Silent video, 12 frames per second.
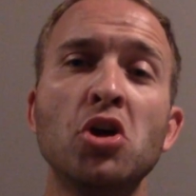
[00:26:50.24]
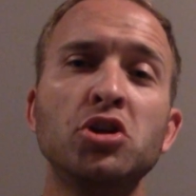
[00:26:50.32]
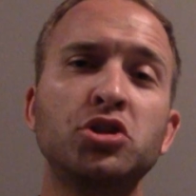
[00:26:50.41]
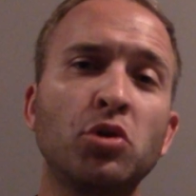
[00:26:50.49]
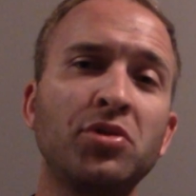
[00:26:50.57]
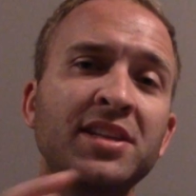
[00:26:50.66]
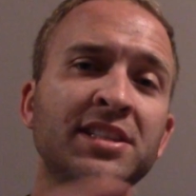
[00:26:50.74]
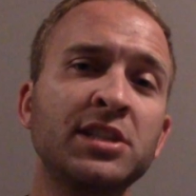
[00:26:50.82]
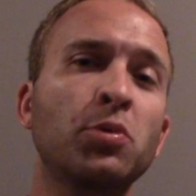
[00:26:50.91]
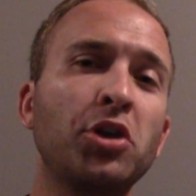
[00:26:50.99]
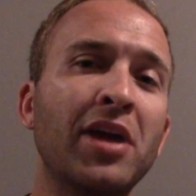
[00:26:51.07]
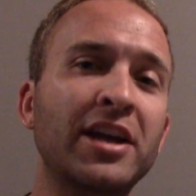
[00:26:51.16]
So this is
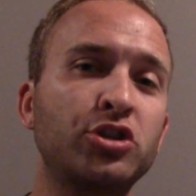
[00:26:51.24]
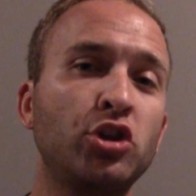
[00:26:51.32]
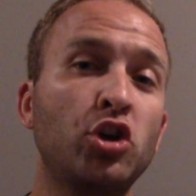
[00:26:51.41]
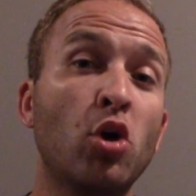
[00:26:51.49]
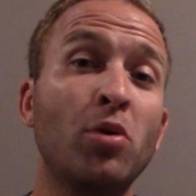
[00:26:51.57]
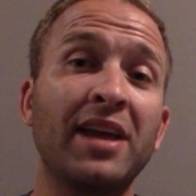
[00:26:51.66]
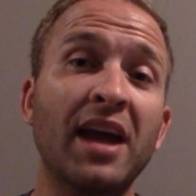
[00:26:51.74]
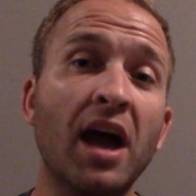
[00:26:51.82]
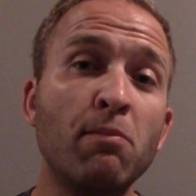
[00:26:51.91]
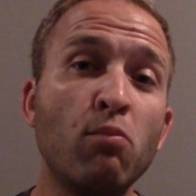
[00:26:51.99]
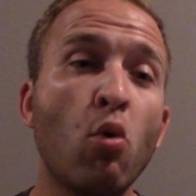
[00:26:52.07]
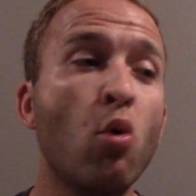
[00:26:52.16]
where you actually go
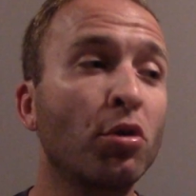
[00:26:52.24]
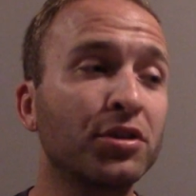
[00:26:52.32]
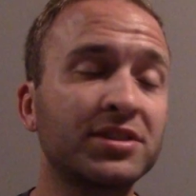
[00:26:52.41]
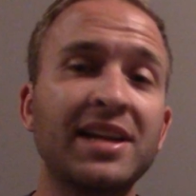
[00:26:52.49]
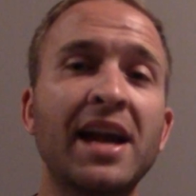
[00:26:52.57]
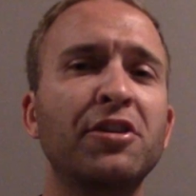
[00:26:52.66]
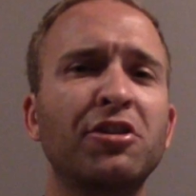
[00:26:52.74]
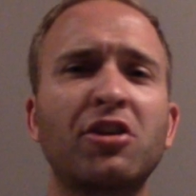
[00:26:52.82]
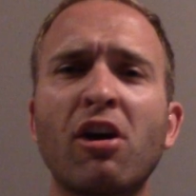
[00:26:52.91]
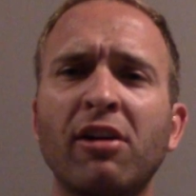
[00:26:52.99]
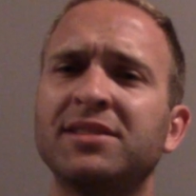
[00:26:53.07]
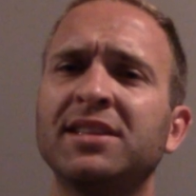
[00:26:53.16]
get more standard
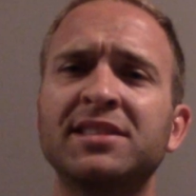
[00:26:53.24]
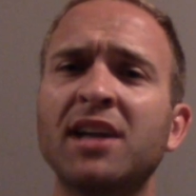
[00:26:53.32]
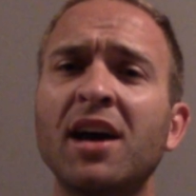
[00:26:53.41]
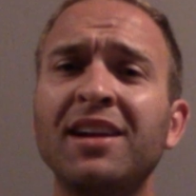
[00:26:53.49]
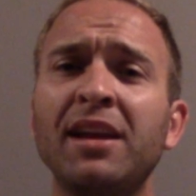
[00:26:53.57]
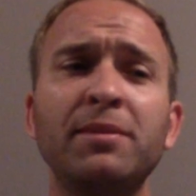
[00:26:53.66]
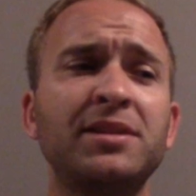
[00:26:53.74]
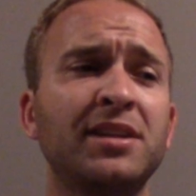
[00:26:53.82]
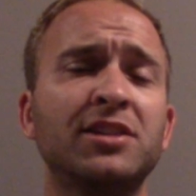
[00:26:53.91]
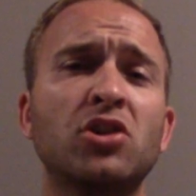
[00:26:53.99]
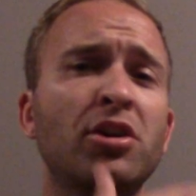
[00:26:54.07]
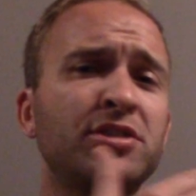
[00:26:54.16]
cards, and it's unlimited.
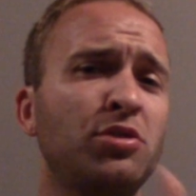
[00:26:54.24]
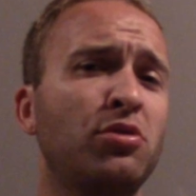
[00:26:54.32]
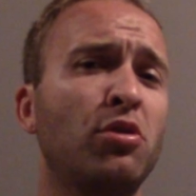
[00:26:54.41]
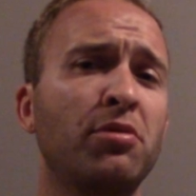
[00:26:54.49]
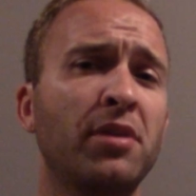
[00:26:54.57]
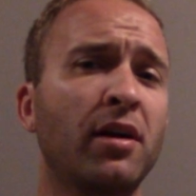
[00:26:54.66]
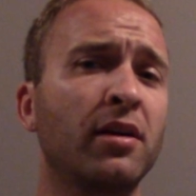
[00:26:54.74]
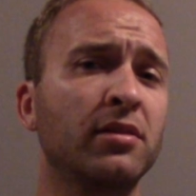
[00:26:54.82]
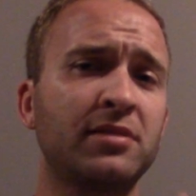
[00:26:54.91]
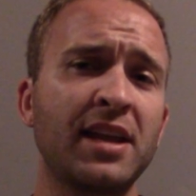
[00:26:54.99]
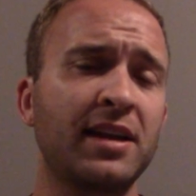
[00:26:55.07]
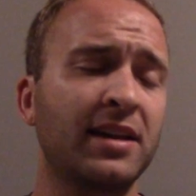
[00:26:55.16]
As long as you go there
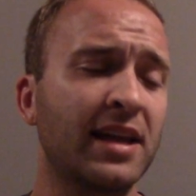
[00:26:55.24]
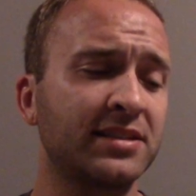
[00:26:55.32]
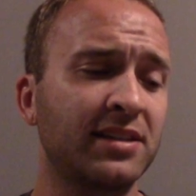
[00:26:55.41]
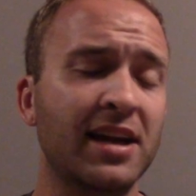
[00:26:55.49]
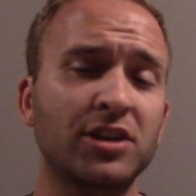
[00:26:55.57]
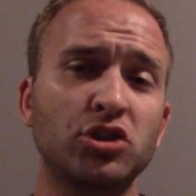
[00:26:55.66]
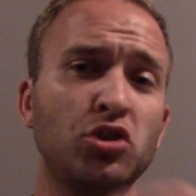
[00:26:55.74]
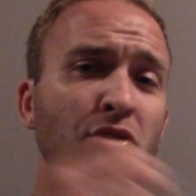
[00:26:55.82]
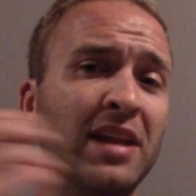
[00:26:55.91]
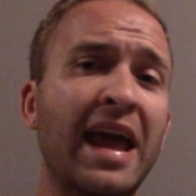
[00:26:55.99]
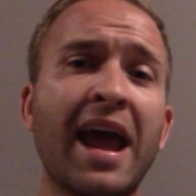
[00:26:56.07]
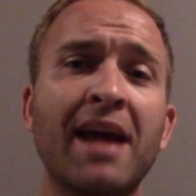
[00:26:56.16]
and take it as an action, you
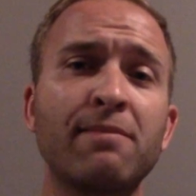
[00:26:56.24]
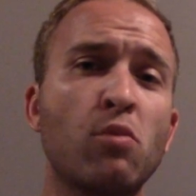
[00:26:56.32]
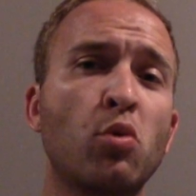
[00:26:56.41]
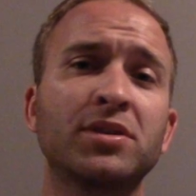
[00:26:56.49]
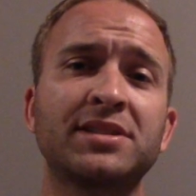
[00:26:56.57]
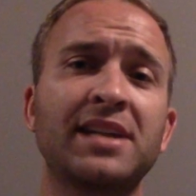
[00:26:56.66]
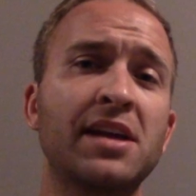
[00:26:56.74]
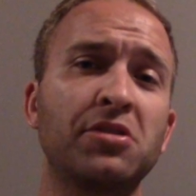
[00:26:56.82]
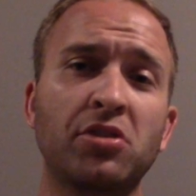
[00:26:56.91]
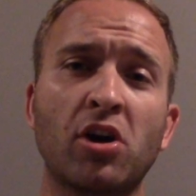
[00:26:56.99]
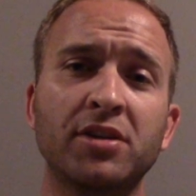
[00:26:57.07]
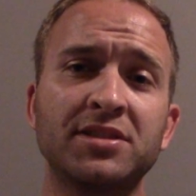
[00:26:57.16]
can add more
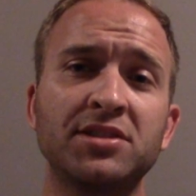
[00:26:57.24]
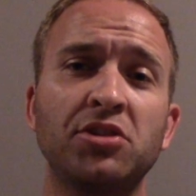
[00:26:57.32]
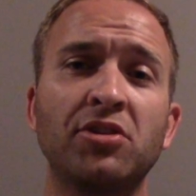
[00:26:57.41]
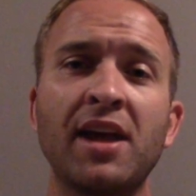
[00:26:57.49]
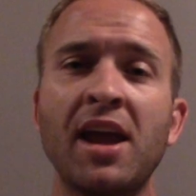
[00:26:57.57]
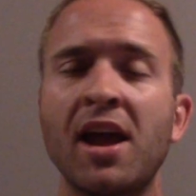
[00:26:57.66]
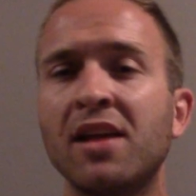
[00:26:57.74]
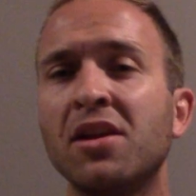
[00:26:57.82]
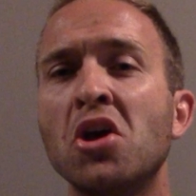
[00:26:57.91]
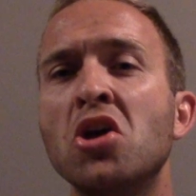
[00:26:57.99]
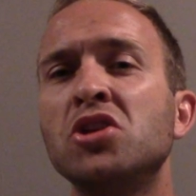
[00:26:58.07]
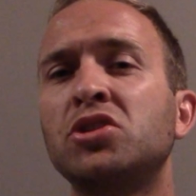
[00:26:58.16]
standard cards into your hand.
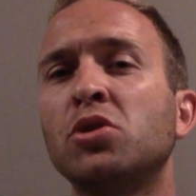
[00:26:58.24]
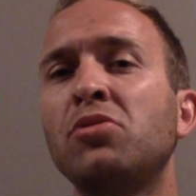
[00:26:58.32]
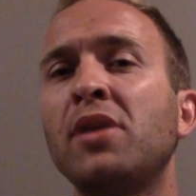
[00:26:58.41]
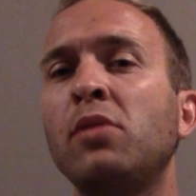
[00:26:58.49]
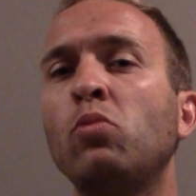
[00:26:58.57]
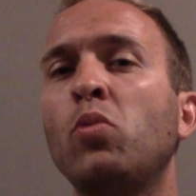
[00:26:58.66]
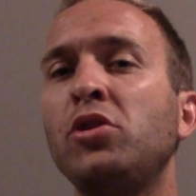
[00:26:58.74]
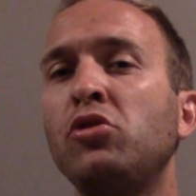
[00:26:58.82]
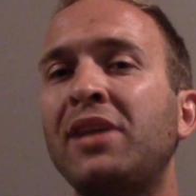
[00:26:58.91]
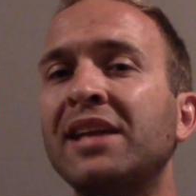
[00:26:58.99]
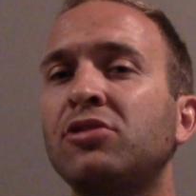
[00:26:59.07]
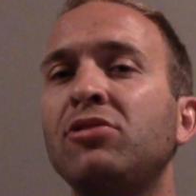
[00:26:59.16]
So then when you
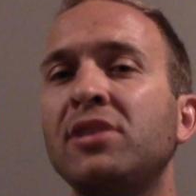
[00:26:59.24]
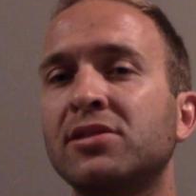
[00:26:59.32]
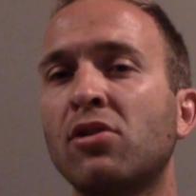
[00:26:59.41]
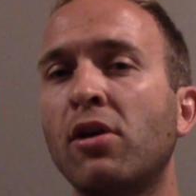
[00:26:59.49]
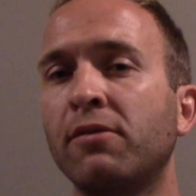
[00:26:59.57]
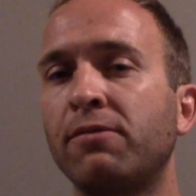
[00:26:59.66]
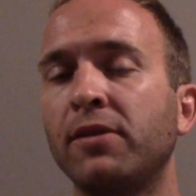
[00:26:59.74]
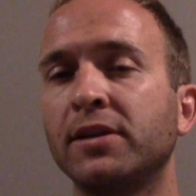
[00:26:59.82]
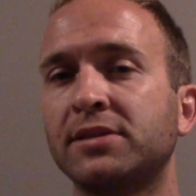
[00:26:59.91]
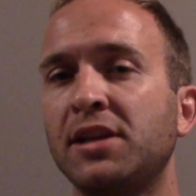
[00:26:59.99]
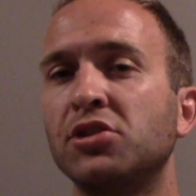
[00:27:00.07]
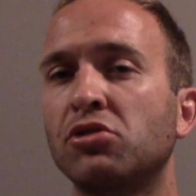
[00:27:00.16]
get to these
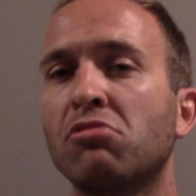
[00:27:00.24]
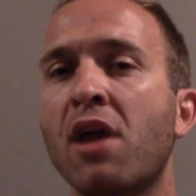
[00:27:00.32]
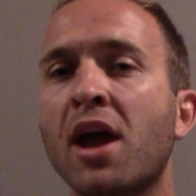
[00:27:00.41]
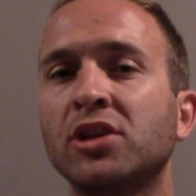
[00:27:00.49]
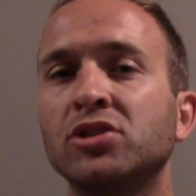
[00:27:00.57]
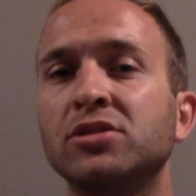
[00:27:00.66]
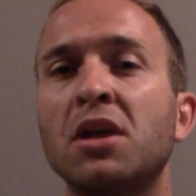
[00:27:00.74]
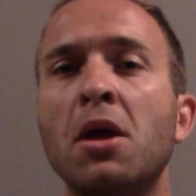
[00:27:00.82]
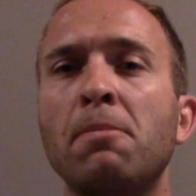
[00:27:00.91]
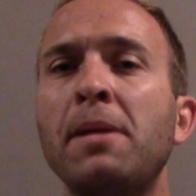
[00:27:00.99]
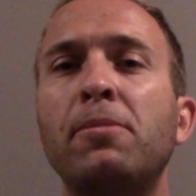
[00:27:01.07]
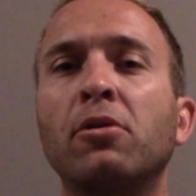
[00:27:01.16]
conflict interactions,
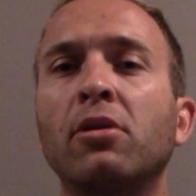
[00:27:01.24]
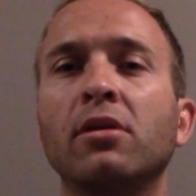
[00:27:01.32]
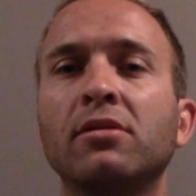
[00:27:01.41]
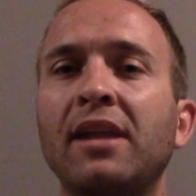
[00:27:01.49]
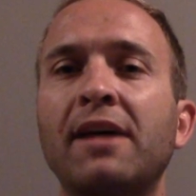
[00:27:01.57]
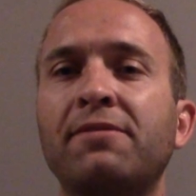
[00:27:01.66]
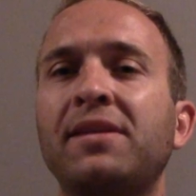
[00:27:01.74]
people are left